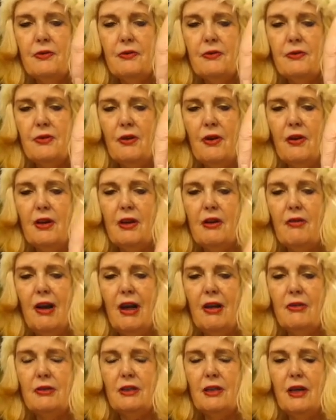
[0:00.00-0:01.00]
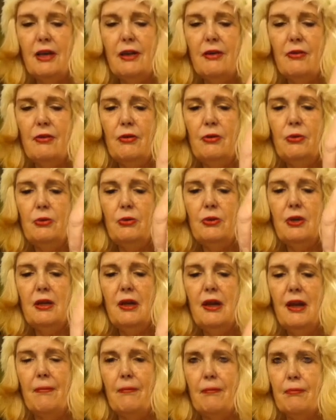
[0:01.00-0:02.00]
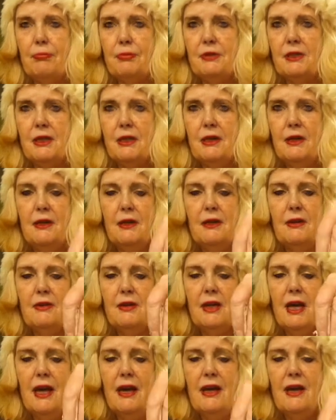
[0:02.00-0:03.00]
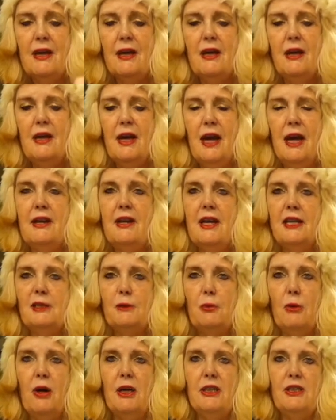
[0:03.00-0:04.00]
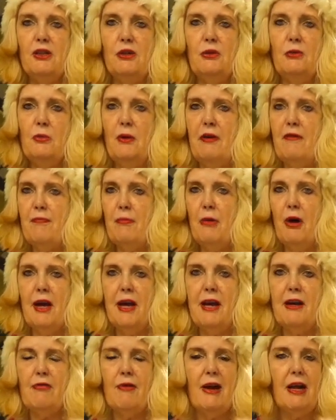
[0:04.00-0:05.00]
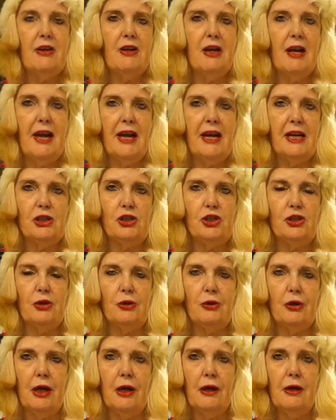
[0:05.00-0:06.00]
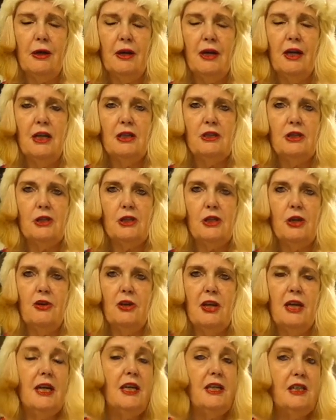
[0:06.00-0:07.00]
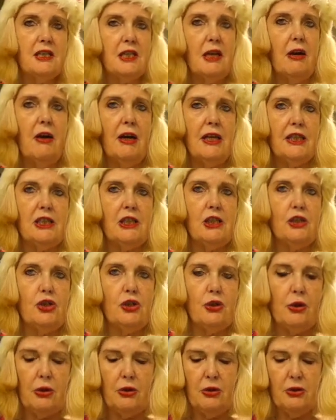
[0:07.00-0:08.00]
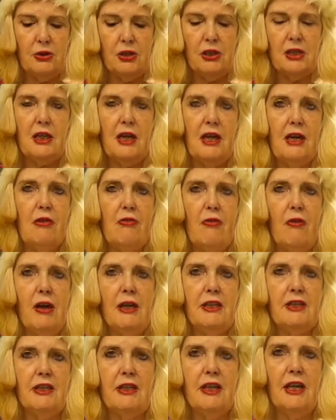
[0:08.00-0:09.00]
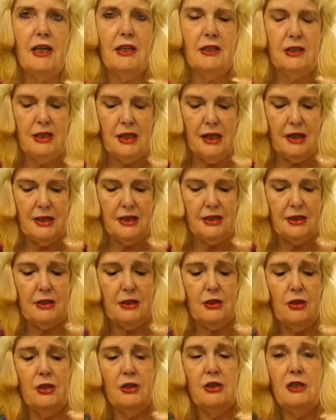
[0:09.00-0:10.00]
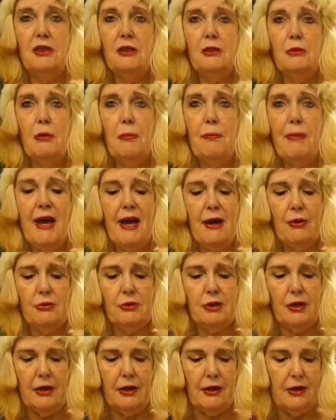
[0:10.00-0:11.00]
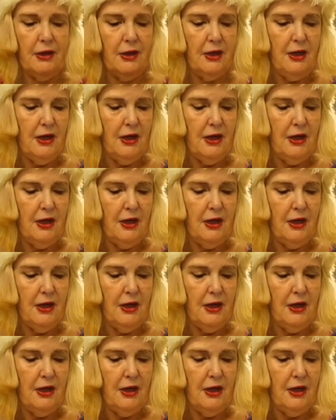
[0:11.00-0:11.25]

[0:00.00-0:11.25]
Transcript: So it grounds out all the lumps, okay? And that's what I do with my granulated sugar to turn it into icing sugar. You just keep grinding it until it's turned into a powder.